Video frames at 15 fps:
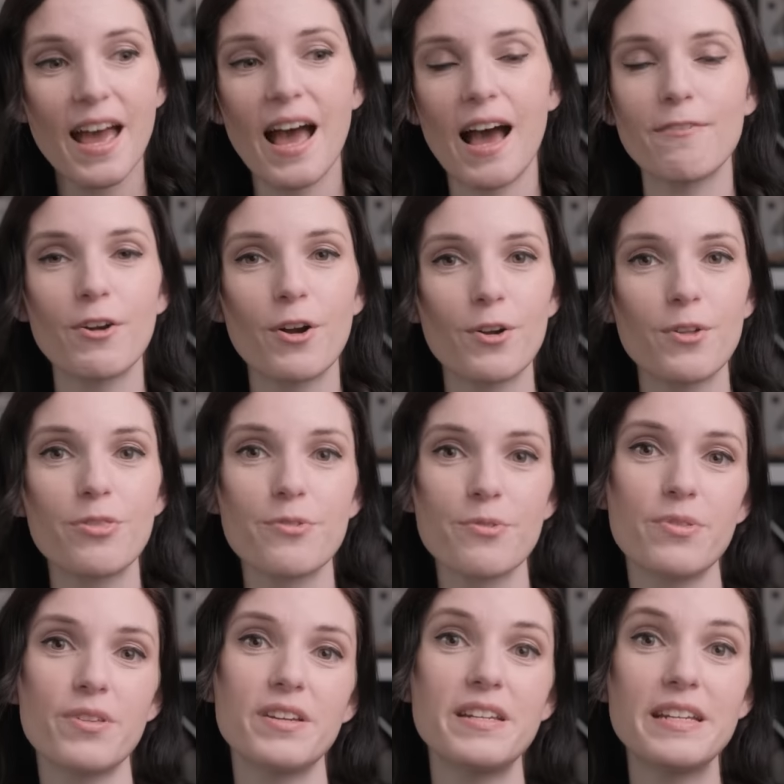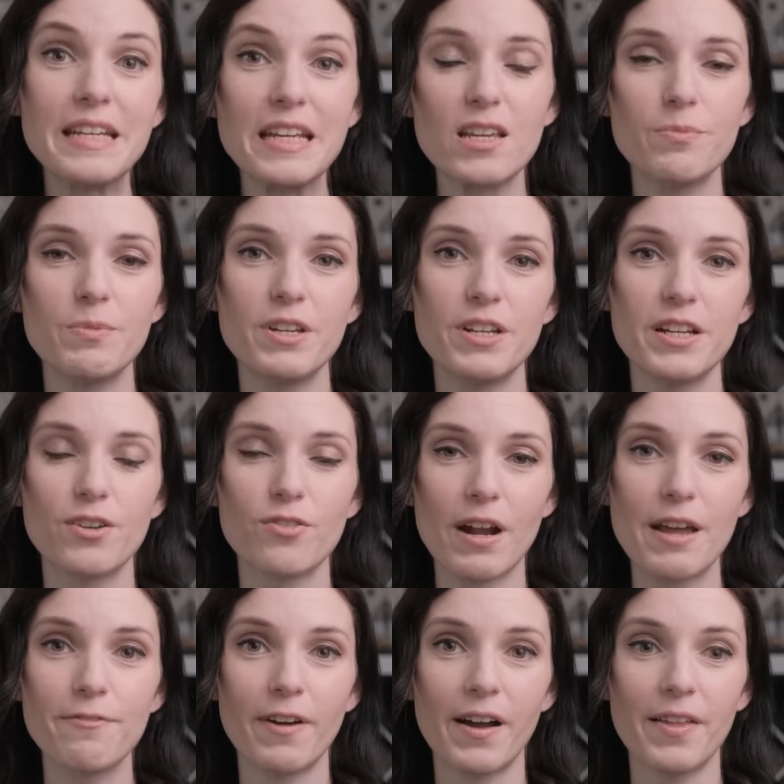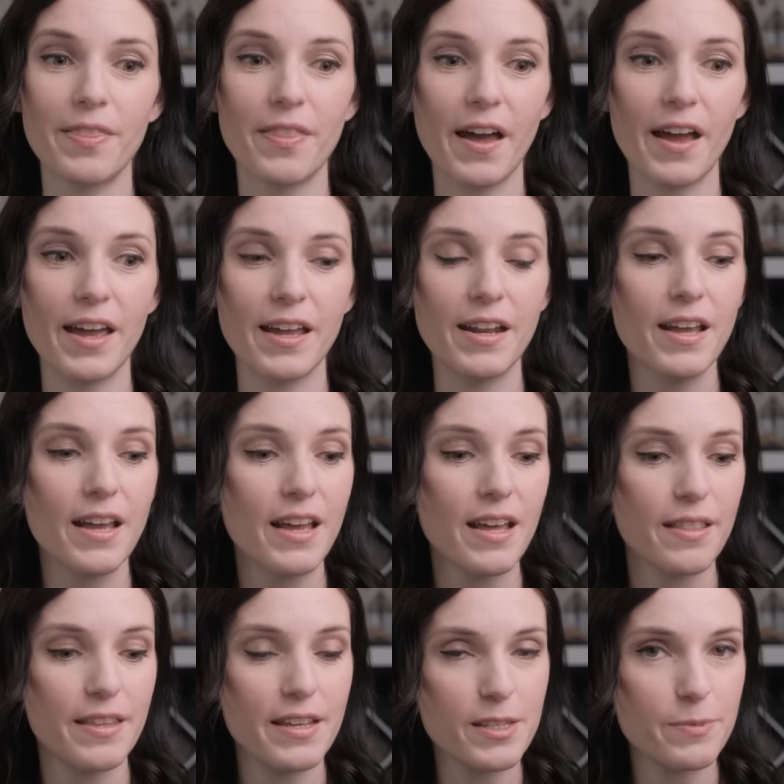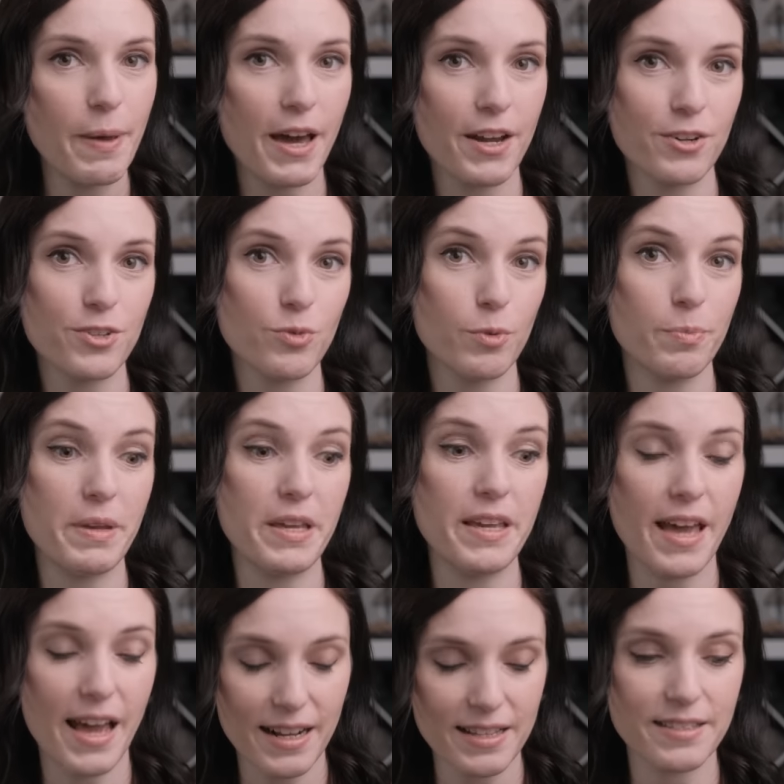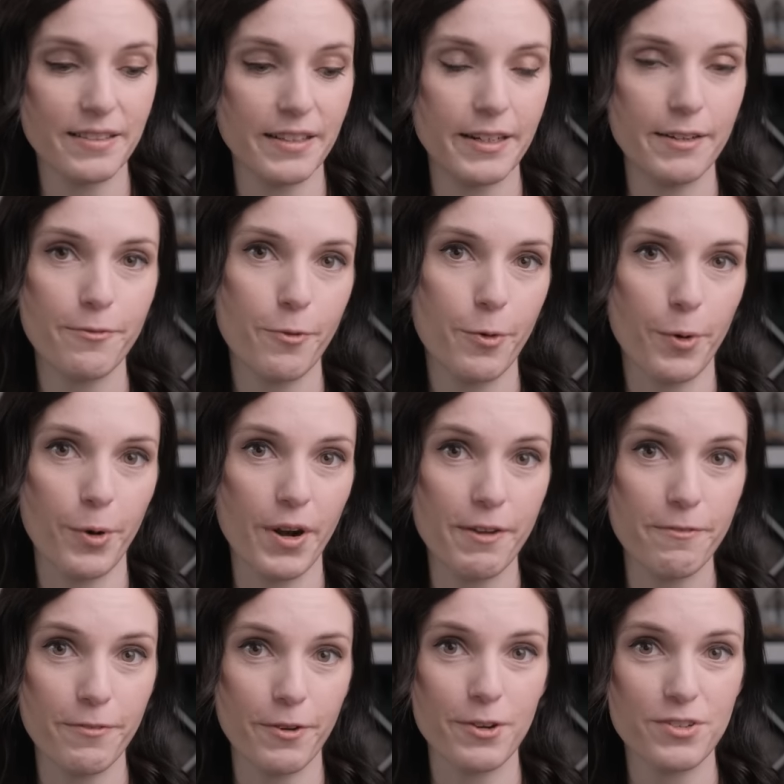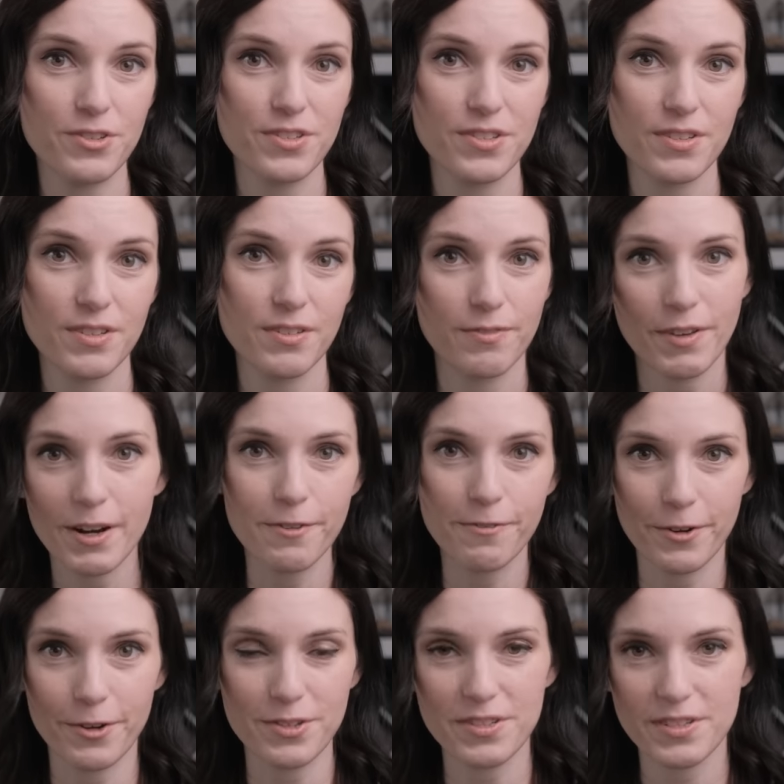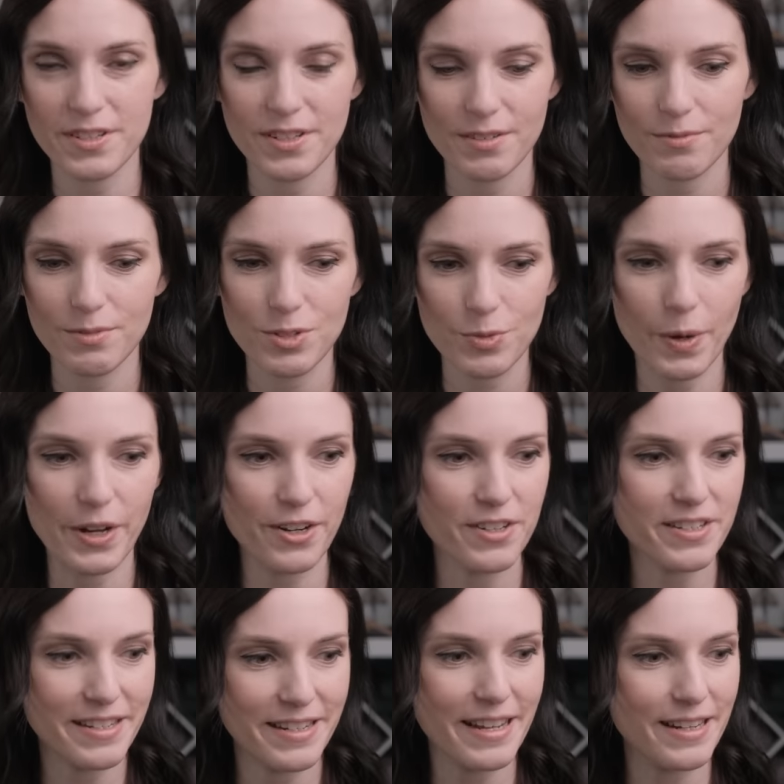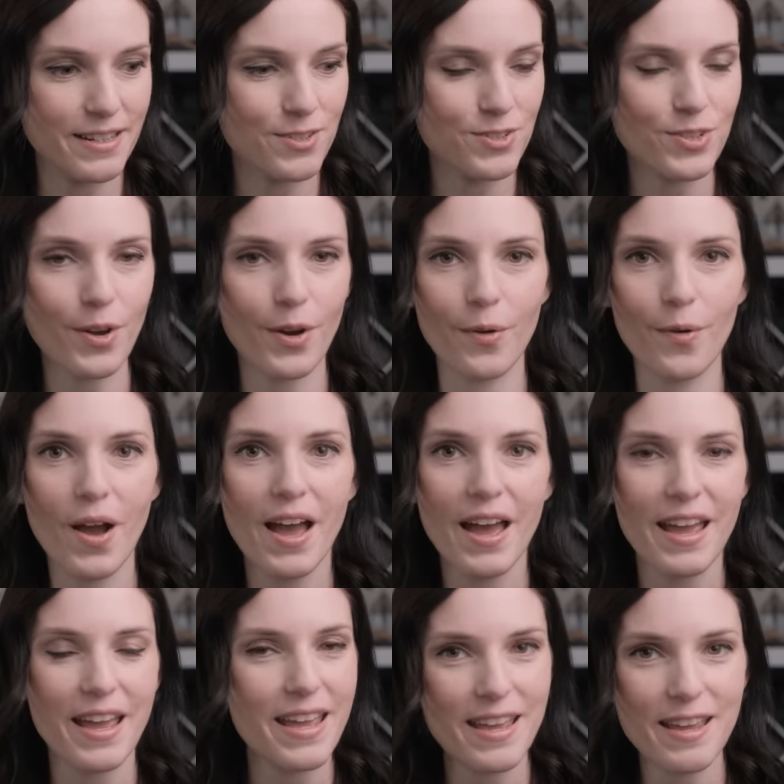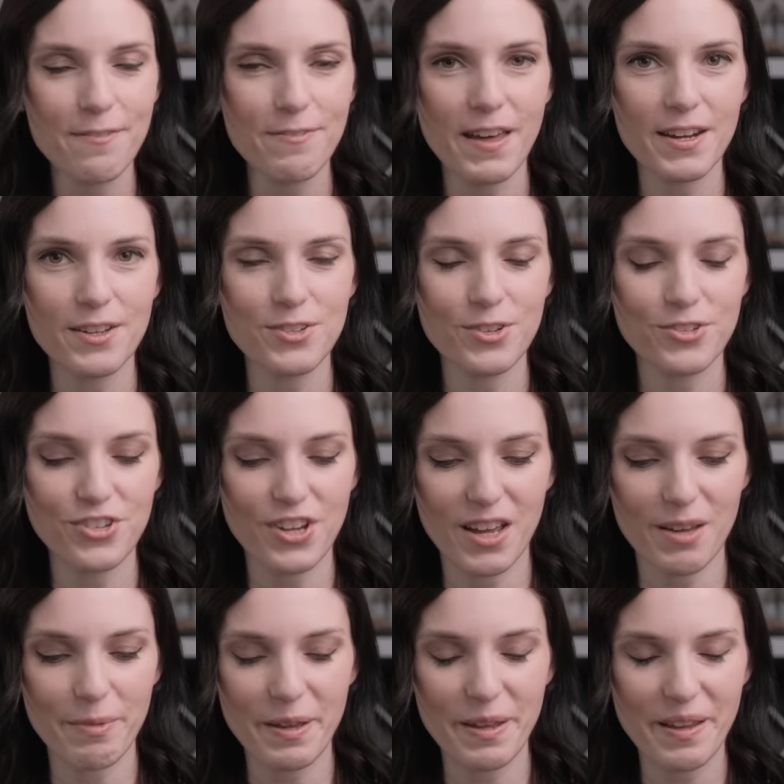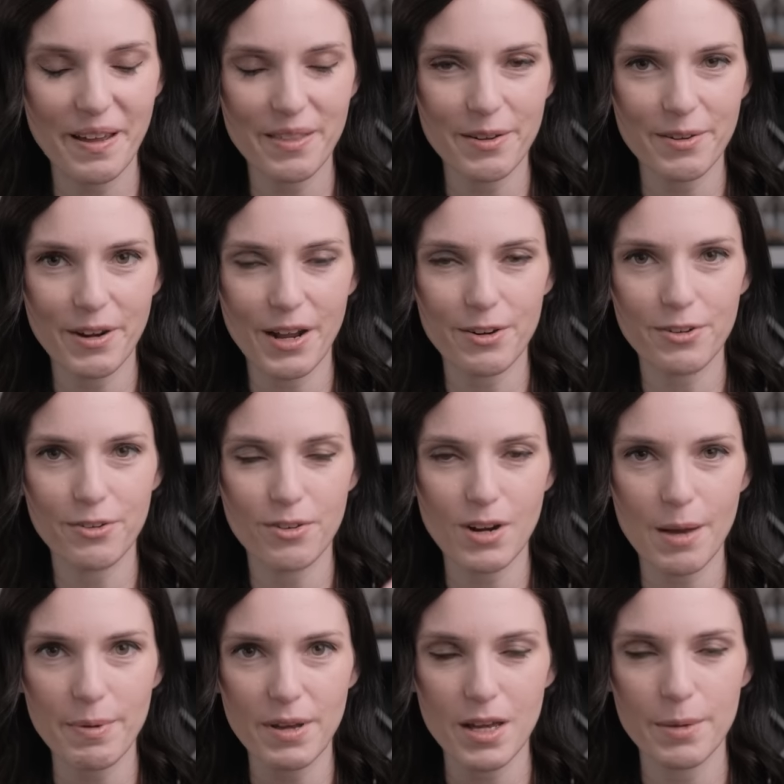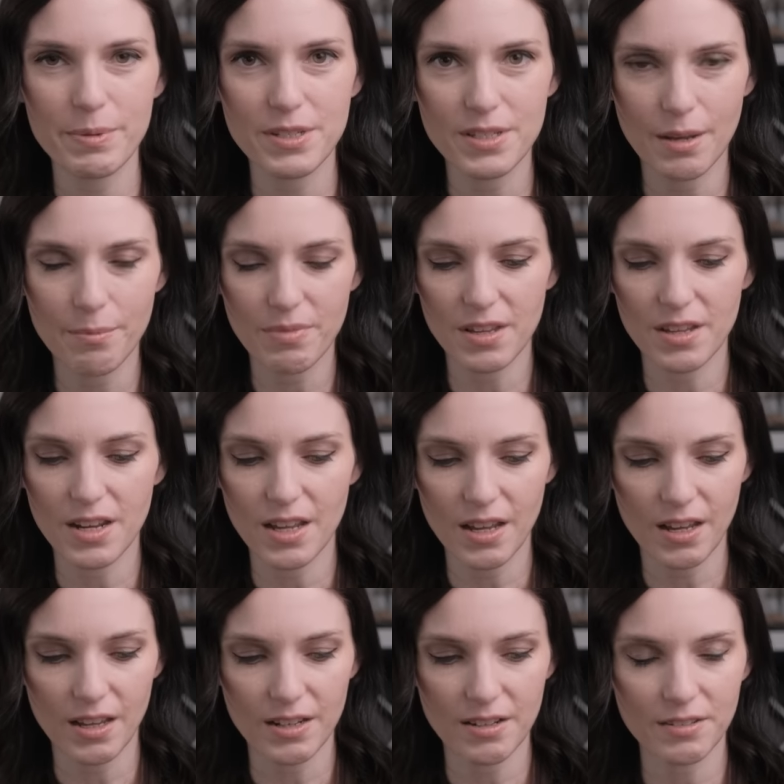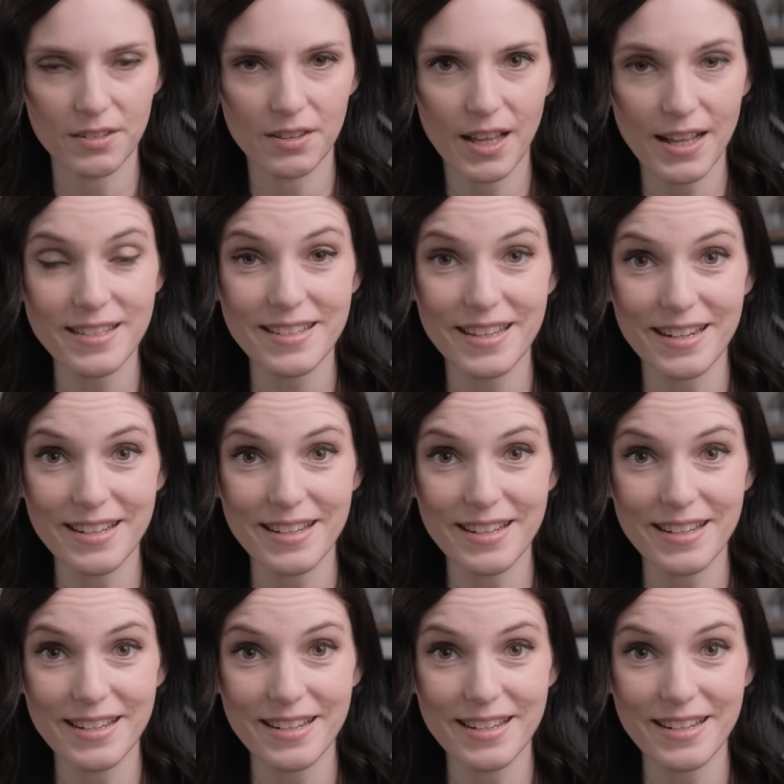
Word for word: have heard through the knitting community grapevine that these patterns would be excellent for a first very first sweater to knit. So if that is your jam, gather around, grab a cup of something, and let's get